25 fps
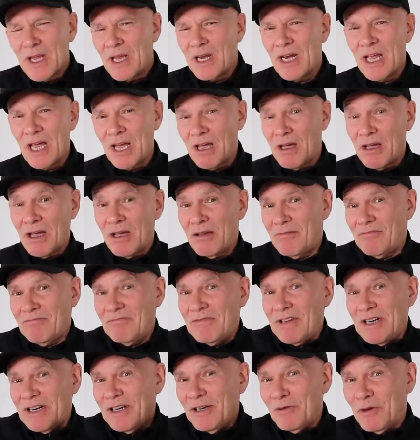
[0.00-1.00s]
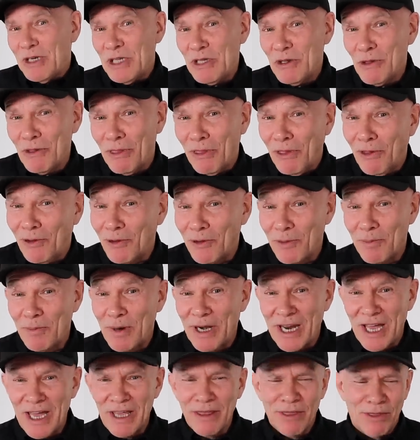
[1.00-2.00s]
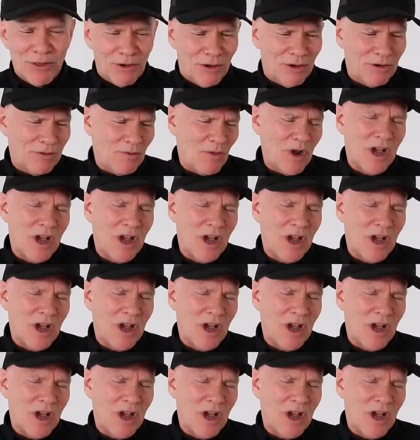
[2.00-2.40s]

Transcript: Now, I don't know what you thought, but I thought,